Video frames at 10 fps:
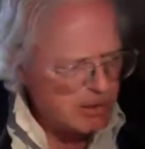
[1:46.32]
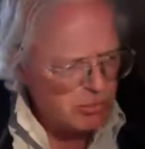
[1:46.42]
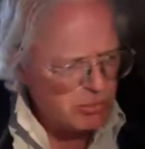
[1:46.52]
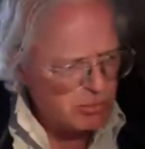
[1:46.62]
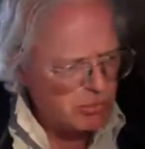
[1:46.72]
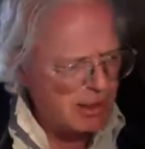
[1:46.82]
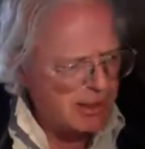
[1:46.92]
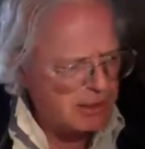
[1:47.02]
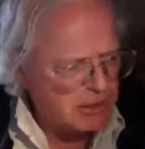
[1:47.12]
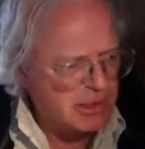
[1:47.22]
when I
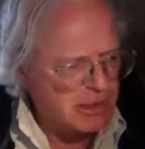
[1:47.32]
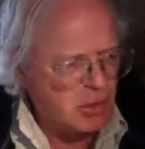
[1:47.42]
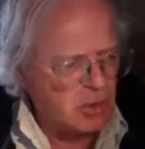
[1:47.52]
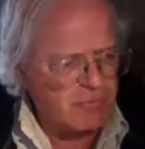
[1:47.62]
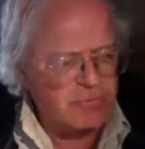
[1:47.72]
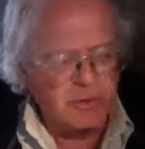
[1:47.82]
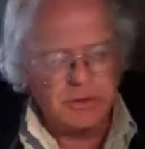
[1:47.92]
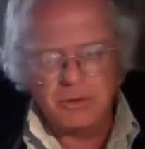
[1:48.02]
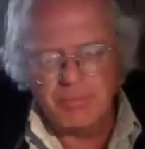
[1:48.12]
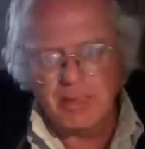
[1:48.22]
did go in the future
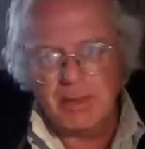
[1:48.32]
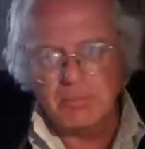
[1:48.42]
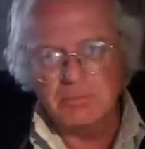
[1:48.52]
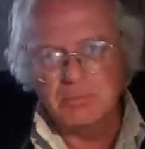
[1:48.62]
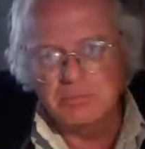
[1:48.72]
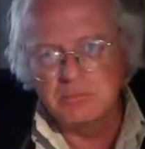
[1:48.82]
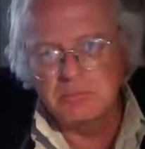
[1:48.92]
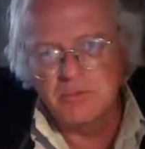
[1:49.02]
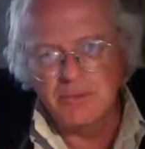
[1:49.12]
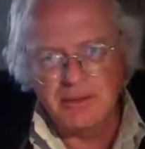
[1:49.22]
about
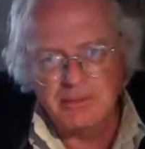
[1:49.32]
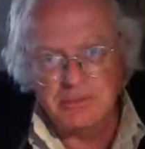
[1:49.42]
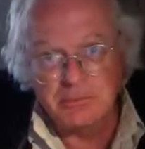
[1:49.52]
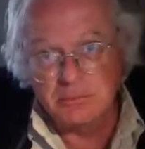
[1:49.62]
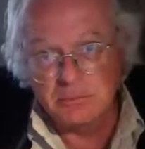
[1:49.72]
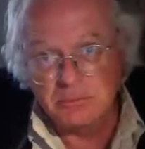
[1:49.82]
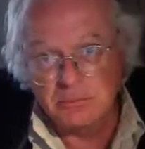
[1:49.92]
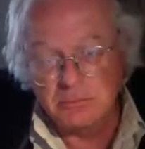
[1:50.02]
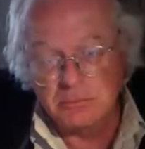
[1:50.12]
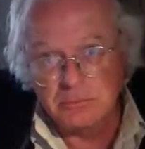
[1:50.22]

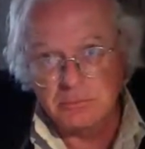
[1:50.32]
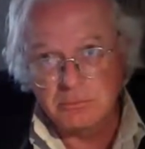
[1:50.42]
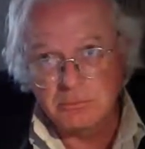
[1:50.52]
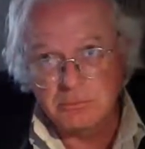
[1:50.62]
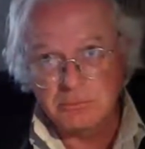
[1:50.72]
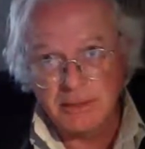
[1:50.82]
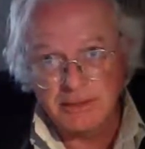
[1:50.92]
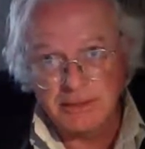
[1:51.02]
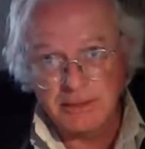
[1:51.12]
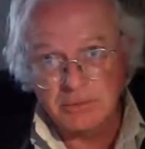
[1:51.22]

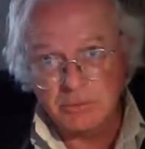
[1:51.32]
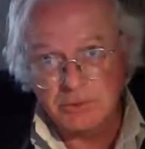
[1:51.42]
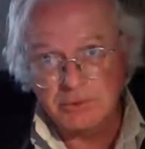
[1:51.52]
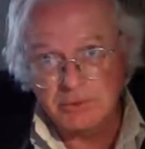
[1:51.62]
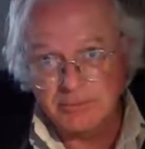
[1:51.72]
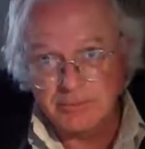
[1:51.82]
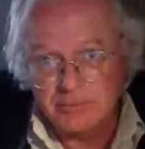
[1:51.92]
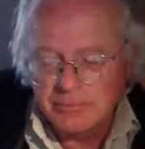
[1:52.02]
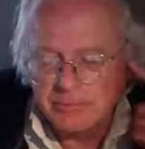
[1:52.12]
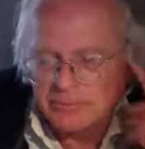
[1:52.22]
2019, was it?
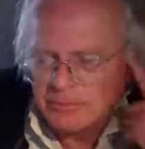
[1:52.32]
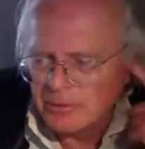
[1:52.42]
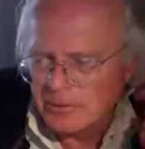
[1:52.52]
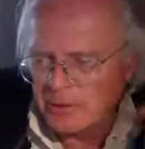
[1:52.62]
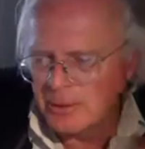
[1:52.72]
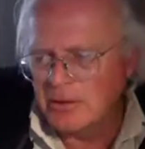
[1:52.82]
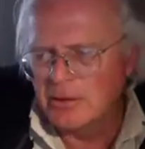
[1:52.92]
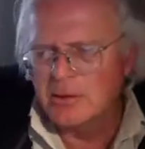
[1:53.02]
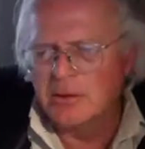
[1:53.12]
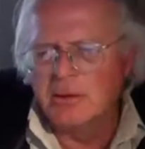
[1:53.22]
Yeah.
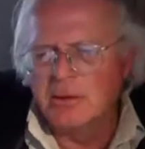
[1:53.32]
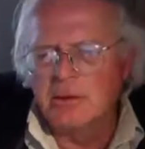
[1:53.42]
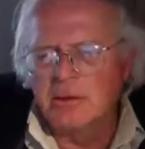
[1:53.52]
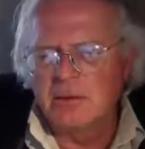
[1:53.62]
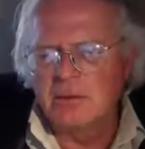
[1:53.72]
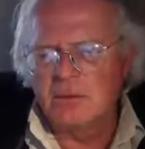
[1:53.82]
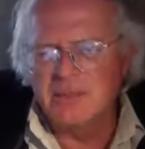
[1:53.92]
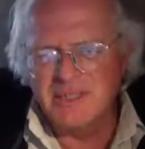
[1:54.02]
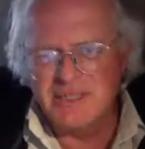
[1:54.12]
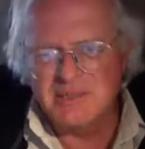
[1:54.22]
When's the
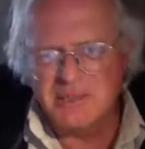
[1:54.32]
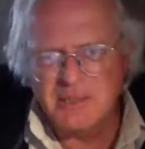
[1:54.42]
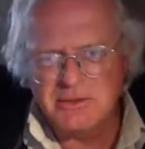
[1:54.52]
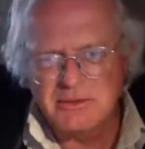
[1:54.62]
next election?